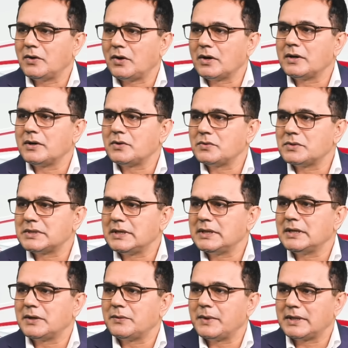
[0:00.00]
order to see
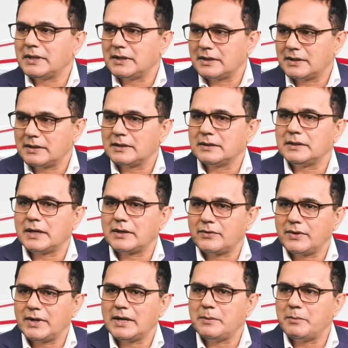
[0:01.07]
that whether that
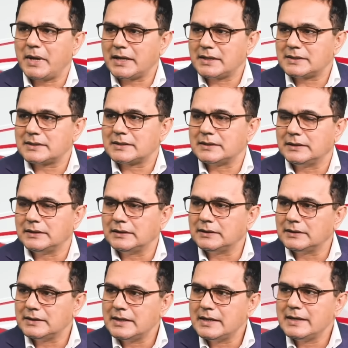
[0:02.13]
really makes
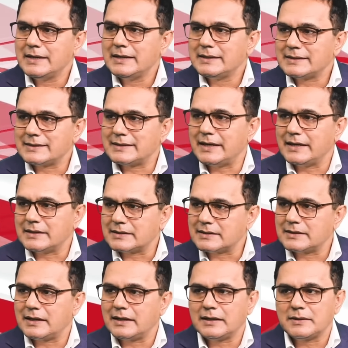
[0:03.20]

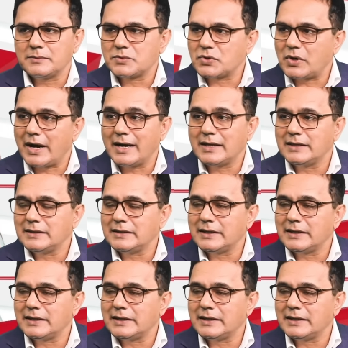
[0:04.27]
sense. So I think